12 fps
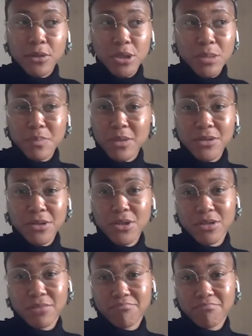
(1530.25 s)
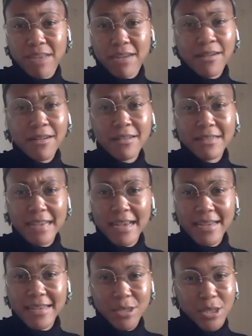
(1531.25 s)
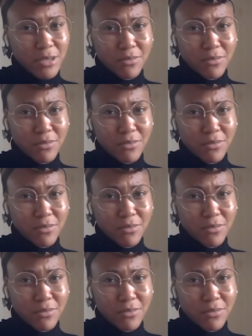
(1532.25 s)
just because they can't get into